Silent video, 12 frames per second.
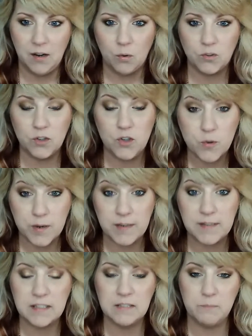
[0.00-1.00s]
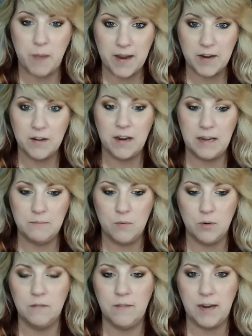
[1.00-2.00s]
so you can inspire and
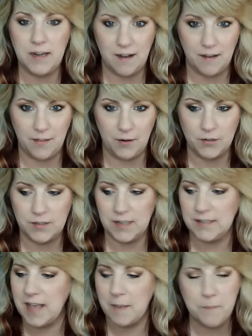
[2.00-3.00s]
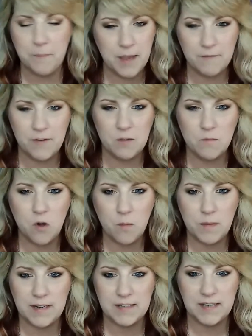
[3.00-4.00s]
motivate others. It's that pivotal
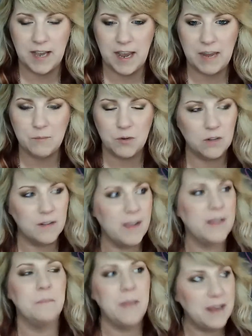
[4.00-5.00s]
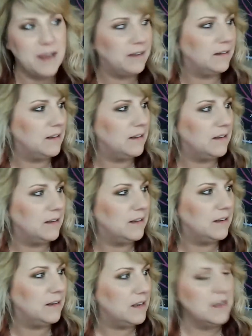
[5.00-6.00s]
moment in time where you're like, man,
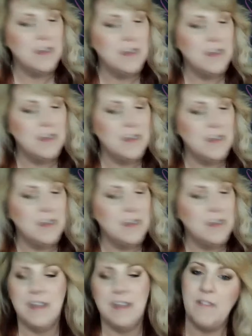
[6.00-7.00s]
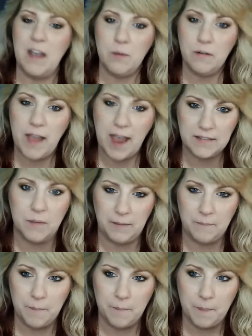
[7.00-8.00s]
if I would have had
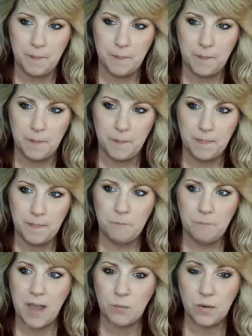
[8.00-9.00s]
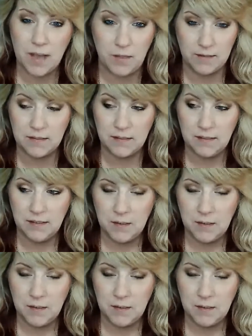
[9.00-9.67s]
somebody when I went through this